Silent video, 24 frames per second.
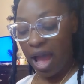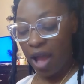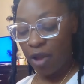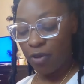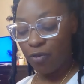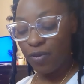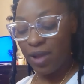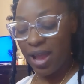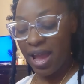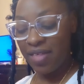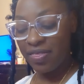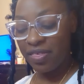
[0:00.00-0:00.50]

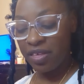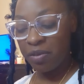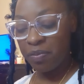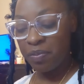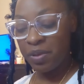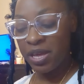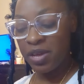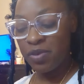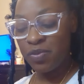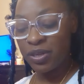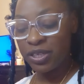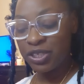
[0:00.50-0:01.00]
I'd rather
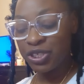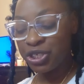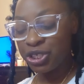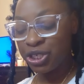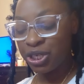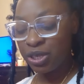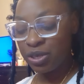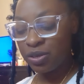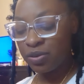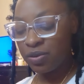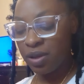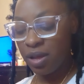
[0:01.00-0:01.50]
be with
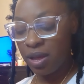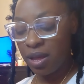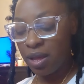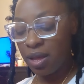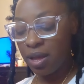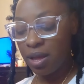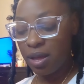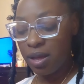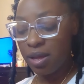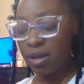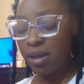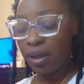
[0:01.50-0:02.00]
you.
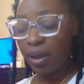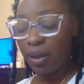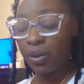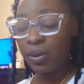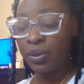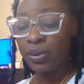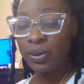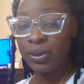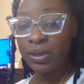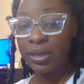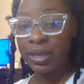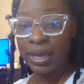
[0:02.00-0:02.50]

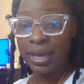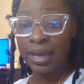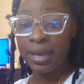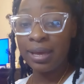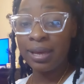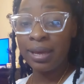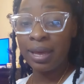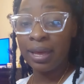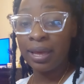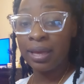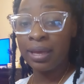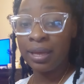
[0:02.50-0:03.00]
Oh,
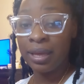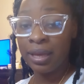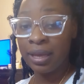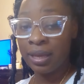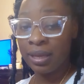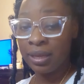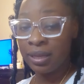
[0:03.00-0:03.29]
yeah.